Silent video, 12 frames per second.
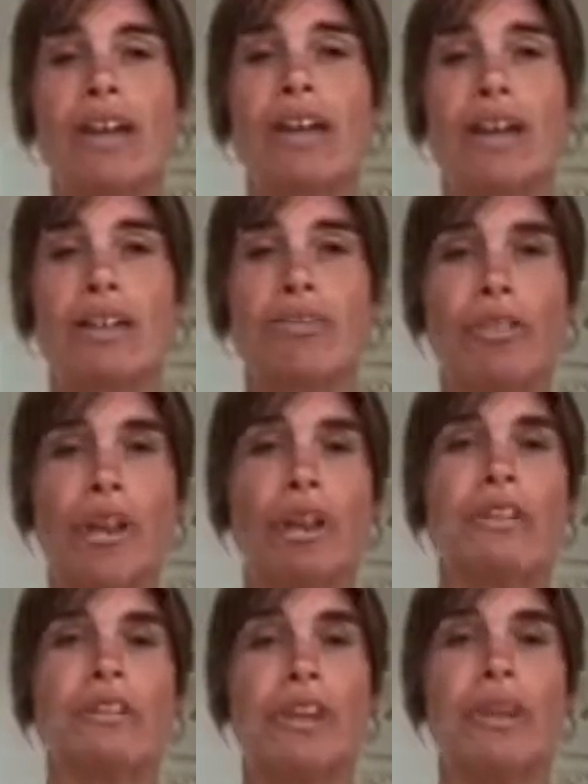kind of
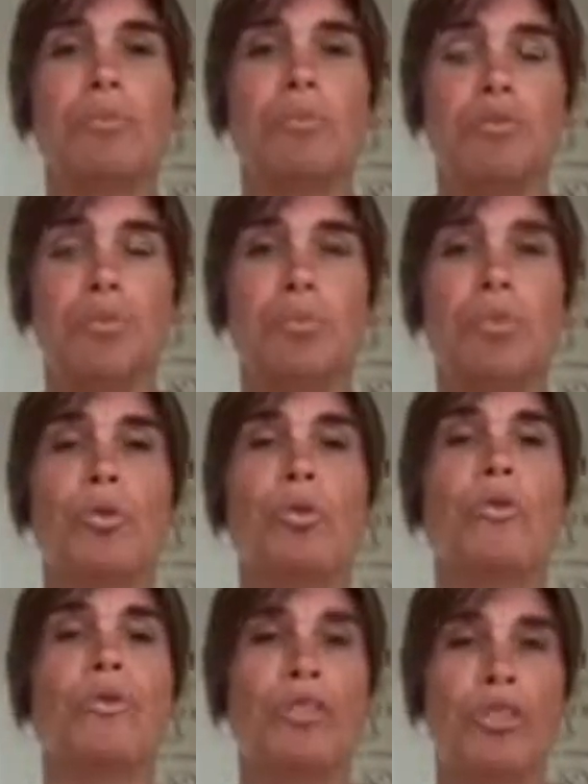like type of
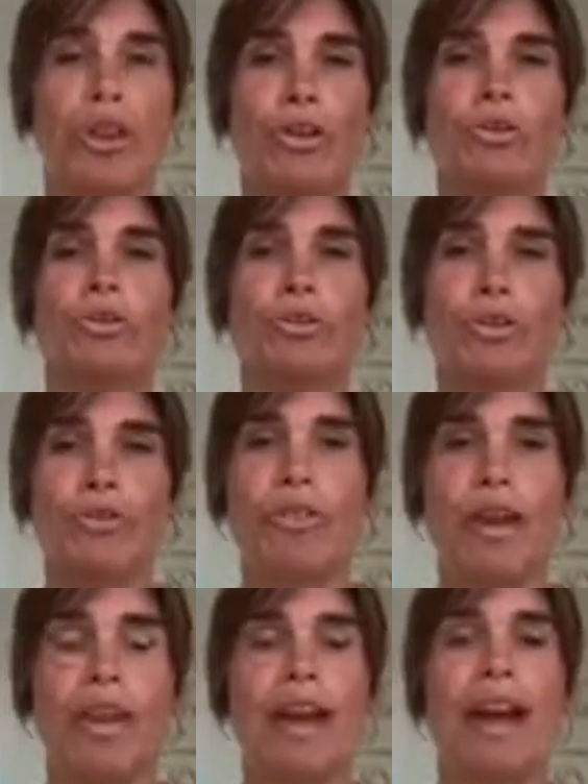support for those sort of
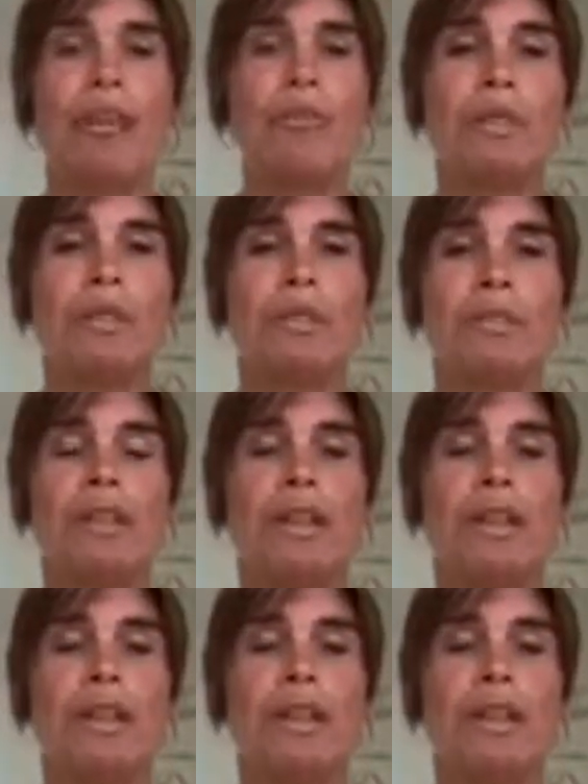like hours.